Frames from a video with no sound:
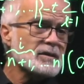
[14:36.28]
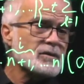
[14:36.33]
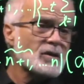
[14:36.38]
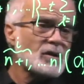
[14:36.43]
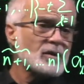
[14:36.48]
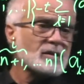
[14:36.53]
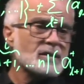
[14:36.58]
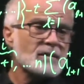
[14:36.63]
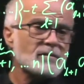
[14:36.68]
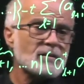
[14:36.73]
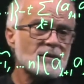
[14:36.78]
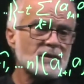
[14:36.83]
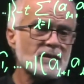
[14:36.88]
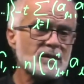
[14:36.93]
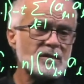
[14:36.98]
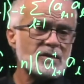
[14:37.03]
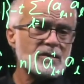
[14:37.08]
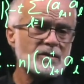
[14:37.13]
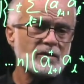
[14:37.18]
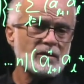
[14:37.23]
talked about
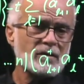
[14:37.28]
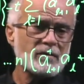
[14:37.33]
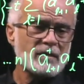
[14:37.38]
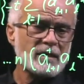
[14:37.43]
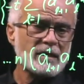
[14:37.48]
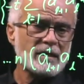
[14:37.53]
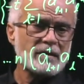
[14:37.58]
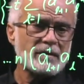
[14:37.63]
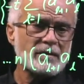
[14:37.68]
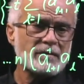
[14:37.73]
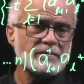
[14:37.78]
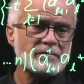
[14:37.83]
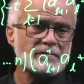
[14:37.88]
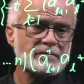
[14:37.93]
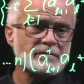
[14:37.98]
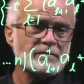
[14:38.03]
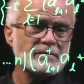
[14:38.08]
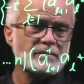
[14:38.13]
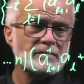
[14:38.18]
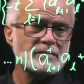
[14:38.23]
this term here.
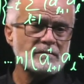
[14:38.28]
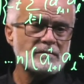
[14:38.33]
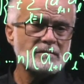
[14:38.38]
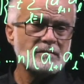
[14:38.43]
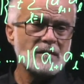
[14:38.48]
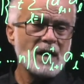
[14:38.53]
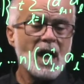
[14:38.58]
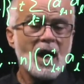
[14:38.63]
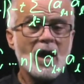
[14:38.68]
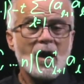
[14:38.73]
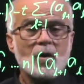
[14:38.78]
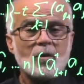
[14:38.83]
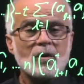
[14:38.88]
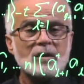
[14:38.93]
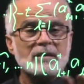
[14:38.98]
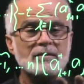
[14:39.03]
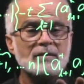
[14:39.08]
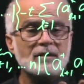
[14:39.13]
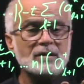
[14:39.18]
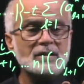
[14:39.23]
What
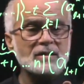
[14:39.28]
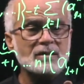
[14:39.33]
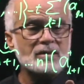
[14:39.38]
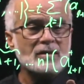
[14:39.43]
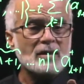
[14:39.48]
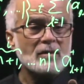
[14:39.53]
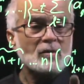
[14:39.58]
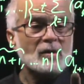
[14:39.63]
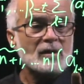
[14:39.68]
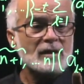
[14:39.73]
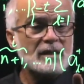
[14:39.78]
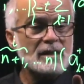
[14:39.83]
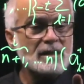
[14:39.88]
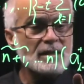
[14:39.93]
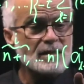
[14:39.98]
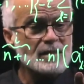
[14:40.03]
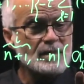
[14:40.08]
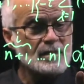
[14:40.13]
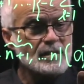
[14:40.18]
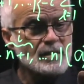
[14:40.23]
about this term? Well,
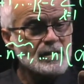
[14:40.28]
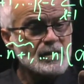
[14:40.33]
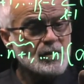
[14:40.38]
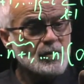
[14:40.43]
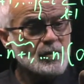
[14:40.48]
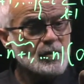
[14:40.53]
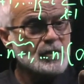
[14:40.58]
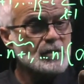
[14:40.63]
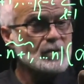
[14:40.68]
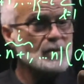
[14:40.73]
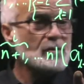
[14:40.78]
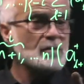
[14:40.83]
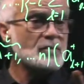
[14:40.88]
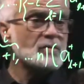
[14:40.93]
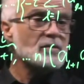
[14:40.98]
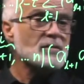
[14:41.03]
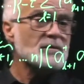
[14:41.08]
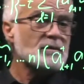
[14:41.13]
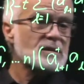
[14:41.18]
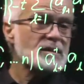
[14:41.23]
this will
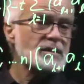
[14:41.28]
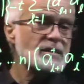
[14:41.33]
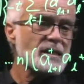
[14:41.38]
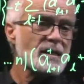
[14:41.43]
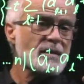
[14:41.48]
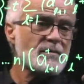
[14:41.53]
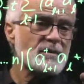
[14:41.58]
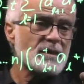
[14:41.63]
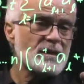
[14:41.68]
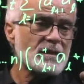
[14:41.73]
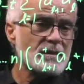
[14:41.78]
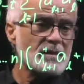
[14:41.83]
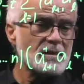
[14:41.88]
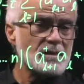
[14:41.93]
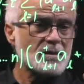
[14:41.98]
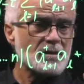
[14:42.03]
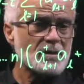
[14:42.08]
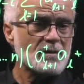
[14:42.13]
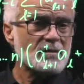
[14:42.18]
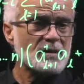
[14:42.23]
do the same that this
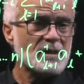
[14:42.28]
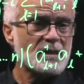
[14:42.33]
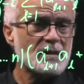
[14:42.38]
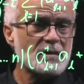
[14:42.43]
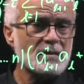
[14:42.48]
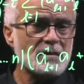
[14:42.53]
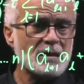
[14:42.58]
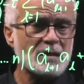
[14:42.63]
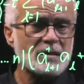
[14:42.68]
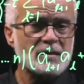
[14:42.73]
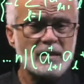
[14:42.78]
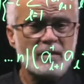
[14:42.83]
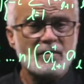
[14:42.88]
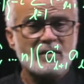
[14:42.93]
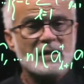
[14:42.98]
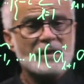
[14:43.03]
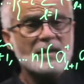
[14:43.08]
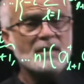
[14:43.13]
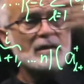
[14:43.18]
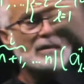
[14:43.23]
term did, except
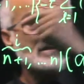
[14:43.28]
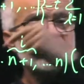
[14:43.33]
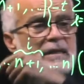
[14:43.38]
in the other